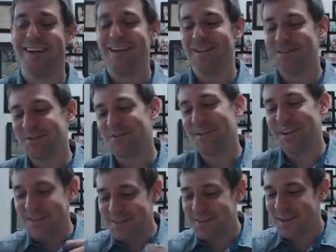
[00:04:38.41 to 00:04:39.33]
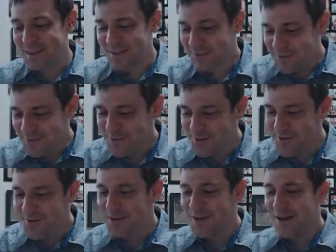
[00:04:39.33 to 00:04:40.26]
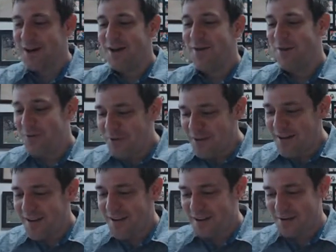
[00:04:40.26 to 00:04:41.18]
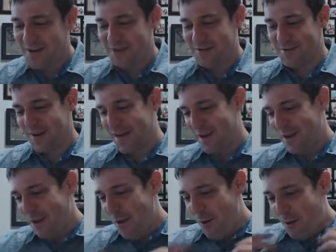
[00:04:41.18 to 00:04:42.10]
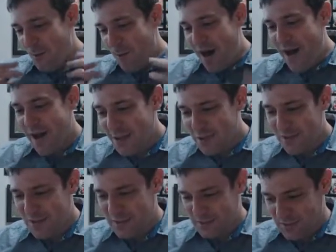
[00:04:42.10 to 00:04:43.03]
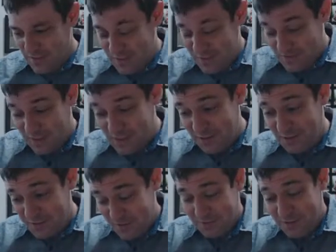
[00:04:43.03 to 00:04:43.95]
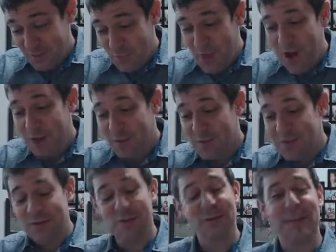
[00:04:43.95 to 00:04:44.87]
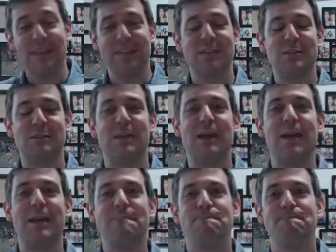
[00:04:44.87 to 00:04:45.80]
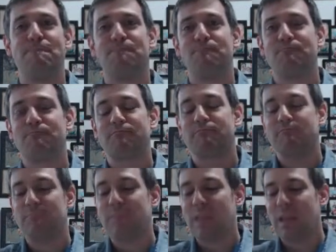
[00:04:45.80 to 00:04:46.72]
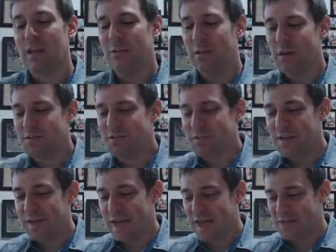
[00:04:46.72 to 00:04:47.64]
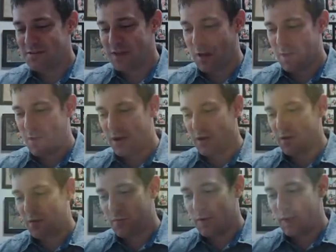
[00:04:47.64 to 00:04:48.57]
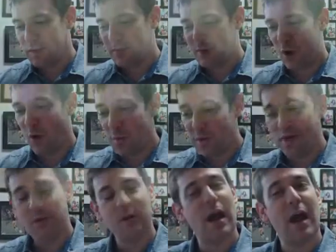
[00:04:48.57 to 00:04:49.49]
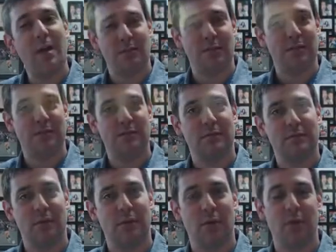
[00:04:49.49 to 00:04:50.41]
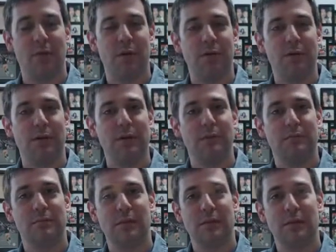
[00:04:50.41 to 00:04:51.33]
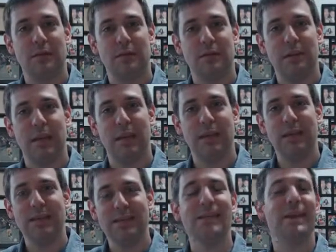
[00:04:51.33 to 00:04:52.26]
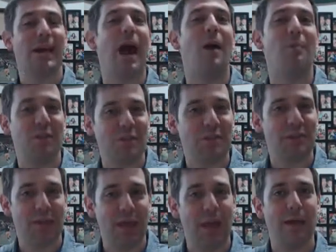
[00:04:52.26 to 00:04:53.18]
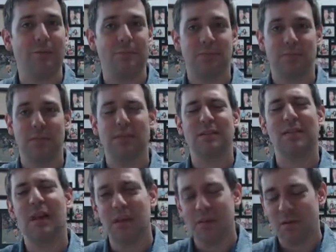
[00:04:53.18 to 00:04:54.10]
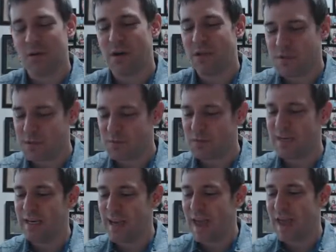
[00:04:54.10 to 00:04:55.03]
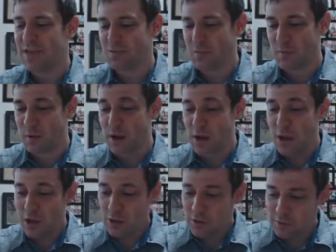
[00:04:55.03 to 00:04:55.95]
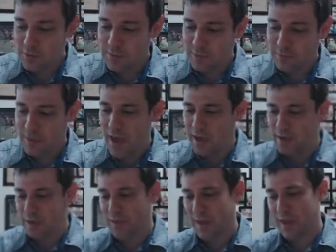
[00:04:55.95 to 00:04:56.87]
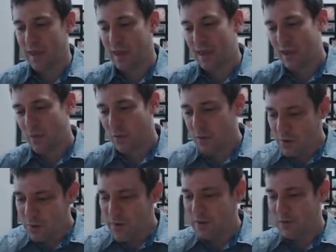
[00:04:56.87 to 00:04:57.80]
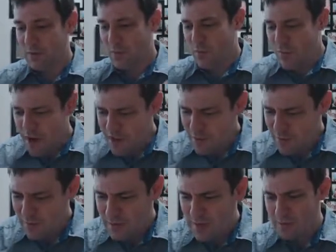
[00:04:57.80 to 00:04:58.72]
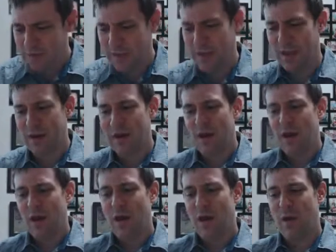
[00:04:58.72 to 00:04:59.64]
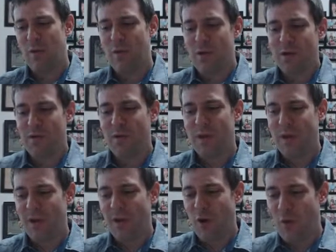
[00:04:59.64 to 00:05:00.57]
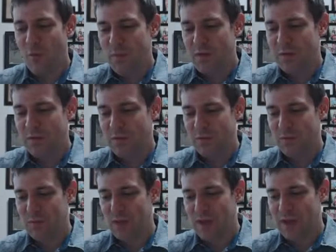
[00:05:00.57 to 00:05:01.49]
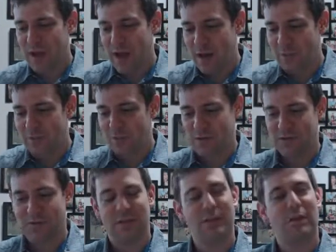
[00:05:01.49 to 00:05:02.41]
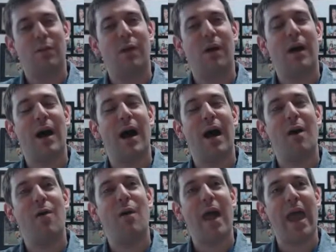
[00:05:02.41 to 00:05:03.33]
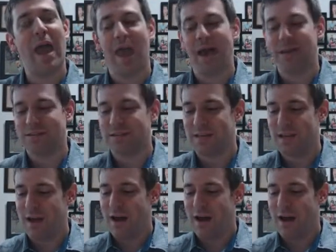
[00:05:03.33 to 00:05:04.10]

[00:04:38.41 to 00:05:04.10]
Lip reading: And so we need to think through, what are we doing? Why are we doing it? Particularly, why are we doing it this way? And we also need to ask, okay, what are we hoping to accomplish with what we're doing? And is it accomplishing that? That's kind of the questions we need to ask when we're looking back. Okay, what are we doing? Why are we doing it? And what are we hoping to accomplish? How has